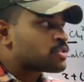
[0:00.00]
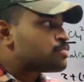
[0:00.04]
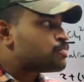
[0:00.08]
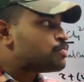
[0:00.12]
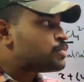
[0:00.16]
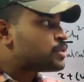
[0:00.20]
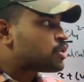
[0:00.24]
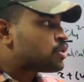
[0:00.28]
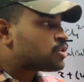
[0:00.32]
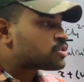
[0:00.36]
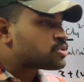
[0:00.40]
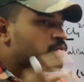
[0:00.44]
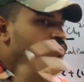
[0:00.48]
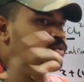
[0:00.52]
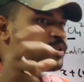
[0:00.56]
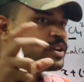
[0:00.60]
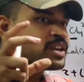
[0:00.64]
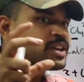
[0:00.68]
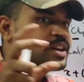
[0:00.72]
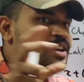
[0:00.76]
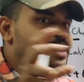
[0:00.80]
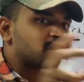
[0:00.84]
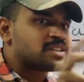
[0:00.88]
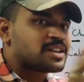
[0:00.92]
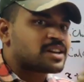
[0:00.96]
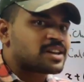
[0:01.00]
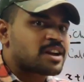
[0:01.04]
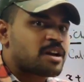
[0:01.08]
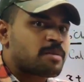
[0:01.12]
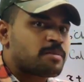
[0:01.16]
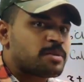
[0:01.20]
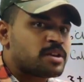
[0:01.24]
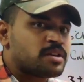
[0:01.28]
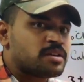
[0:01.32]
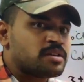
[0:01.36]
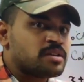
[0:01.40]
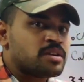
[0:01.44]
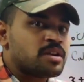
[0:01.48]
because of ligands are
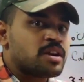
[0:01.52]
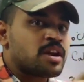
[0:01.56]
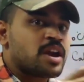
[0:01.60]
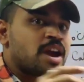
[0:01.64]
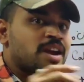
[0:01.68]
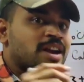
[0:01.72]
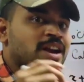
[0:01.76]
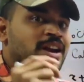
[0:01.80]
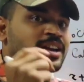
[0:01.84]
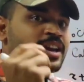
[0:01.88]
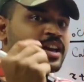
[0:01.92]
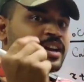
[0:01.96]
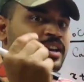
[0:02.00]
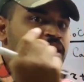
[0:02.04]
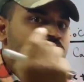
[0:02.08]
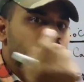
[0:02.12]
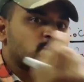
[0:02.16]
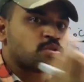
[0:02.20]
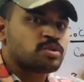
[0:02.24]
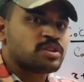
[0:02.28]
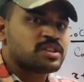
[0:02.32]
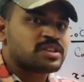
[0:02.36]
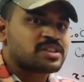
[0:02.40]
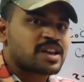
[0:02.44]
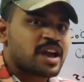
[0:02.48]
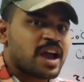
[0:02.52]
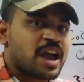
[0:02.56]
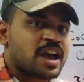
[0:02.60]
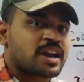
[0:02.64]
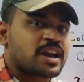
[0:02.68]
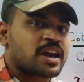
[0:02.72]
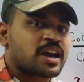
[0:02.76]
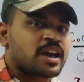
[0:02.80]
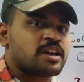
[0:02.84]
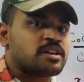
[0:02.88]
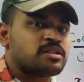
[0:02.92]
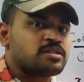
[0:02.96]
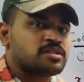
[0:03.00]
coming and attacking to this
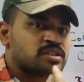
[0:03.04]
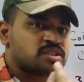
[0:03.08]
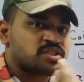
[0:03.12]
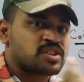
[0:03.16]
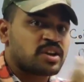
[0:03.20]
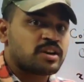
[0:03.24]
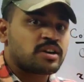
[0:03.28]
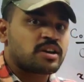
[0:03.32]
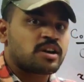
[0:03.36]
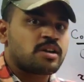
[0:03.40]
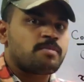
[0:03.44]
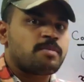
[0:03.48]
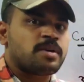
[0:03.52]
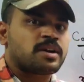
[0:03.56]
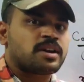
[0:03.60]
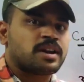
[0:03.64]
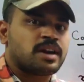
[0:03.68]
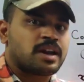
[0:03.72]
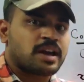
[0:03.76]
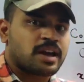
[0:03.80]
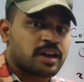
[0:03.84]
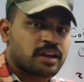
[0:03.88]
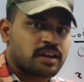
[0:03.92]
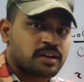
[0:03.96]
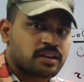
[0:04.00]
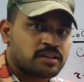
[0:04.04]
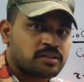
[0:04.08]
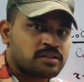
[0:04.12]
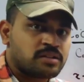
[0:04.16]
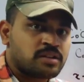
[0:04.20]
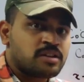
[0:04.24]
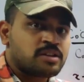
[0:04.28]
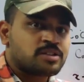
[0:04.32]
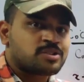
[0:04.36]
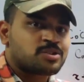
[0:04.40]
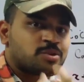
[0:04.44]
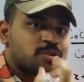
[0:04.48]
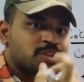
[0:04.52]
anion, the central metal
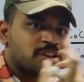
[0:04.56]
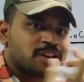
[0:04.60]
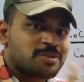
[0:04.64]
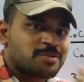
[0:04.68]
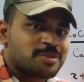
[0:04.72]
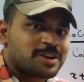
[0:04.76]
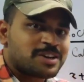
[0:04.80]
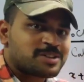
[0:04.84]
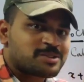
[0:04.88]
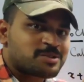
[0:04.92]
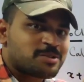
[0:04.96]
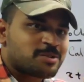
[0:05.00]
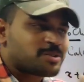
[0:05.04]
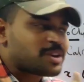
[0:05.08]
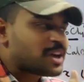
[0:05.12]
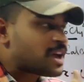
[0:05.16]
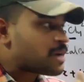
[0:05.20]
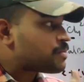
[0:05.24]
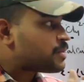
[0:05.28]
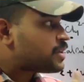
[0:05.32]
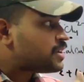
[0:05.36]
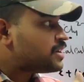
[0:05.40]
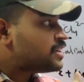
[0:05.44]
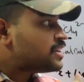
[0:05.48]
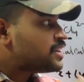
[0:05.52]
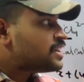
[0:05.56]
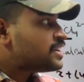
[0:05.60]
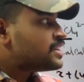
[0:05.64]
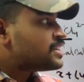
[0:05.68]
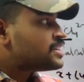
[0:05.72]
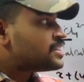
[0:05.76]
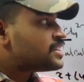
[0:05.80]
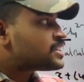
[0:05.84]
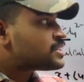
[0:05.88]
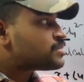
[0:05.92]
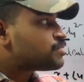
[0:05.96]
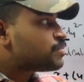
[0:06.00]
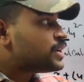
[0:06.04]
ion. So here what is going to happen?
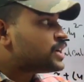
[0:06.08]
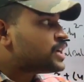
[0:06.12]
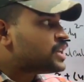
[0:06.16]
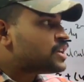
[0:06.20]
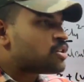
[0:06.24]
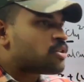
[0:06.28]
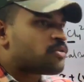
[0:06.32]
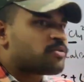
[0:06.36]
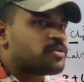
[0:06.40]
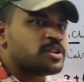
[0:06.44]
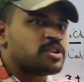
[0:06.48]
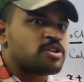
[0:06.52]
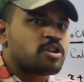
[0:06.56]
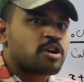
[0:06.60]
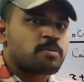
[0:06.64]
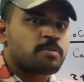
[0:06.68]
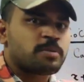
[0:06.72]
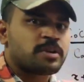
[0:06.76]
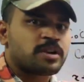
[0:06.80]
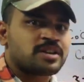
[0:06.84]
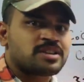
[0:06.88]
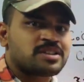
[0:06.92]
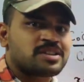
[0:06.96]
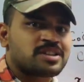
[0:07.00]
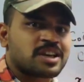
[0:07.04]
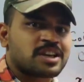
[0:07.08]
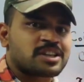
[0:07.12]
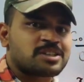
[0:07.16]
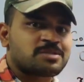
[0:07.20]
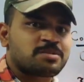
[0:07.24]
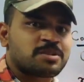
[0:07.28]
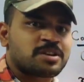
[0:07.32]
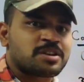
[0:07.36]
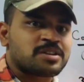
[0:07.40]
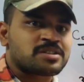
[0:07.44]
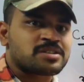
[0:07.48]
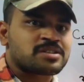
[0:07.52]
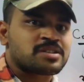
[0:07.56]
Here splitting of d orbitals takes
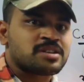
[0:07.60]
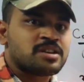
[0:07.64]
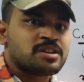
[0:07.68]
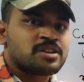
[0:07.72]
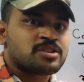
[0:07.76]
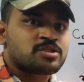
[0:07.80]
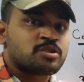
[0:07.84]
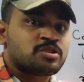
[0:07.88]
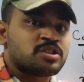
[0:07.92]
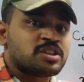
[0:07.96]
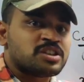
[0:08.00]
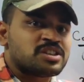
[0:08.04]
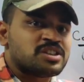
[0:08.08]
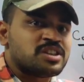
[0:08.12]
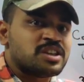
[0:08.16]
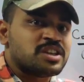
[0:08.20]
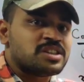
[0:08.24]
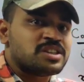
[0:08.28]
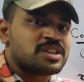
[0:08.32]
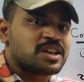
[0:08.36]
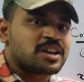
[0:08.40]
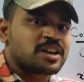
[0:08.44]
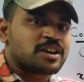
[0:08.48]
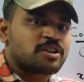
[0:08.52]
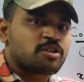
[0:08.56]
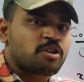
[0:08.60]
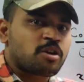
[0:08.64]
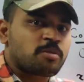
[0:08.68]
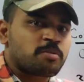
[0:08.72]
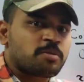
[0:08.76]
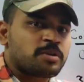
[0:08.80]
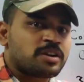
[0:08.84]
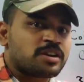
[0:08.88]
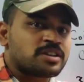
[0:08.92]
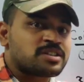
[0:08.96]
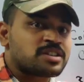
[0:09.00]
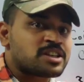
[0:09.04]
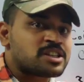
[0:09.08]
place. So these degenerate
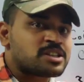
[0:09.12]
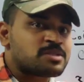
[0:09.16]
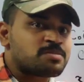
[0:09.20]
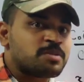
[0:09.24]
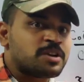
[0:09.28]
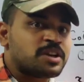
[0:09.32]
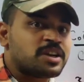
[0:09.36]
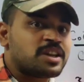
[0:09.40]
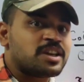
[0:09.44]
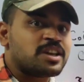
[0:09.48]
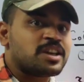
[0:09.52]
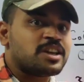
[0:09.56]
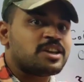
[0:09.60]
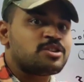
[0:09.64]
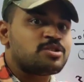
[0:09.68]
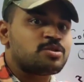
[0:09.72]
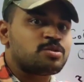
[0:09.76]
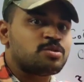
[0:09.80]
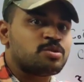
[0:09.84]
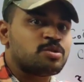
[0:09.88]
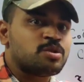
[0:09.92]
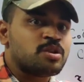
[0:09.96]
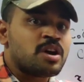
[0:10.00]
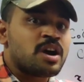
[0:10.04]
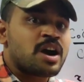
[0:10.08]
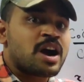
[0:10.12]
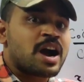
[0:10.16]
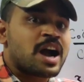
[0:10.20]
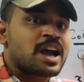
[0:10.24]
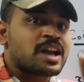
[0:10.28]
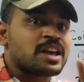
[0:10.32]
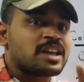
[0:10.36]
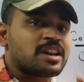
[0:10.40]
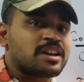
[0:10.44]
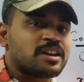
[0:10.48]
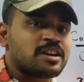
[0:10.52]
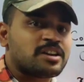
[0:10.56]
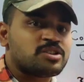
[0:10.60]
orbitals are splitting into
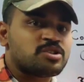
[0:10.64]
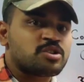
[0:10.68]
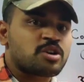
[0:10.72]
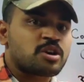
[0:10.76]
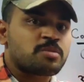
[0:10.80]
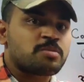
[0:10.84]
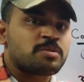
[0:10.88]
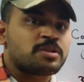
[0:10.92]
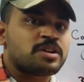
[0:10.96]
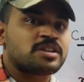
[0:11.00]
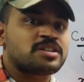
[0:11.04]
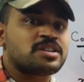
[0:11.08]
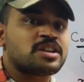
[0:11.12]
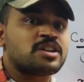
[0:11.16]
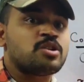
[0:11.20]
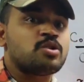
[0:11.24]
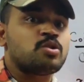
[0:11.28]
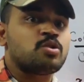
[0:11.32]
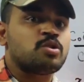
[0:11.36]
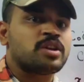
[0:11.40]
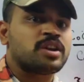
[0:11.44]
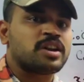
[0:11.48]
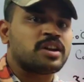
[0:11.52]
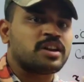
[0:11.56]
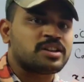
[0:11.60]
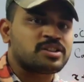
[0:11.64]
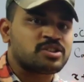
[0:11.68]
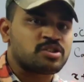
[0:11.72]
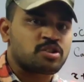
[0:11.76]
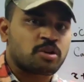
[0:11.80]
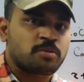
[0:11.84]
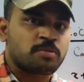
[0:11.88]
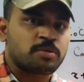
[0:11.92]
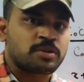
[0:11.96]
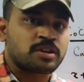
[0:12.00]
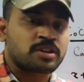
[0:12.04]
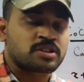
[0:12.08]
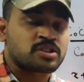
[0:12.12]
higher energy orbitals and lower energy
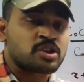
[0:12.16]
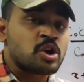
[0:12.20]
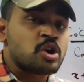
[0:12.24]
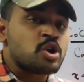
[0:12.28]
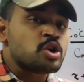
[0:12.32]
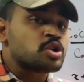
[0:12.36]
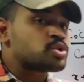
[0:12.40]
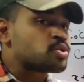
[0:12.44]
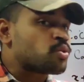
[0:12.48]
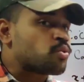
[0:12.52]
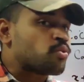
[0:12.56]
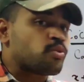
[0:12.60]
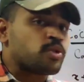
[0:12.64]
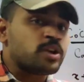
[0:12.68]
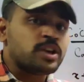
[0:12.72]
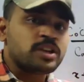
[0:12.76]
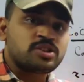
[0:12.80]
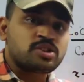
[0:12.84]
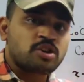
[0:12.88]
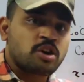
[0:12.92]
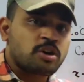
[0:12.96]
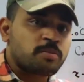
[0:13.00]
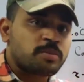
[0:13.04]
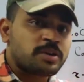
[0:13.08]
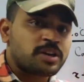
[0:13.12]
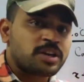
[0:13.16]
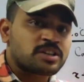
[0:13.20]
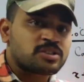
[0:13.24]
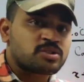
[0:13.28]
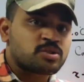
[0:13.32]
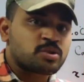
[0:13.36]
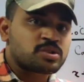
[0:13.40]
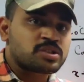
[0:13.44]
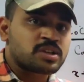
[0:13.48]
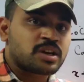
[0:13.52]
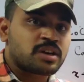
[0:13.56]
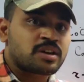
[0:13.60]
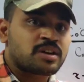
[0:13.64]
orbitals. So which orbitals
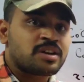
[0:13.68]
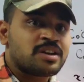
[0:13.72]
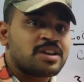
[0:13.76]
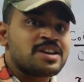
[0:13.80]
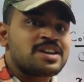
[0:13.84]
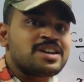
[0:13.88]
those are?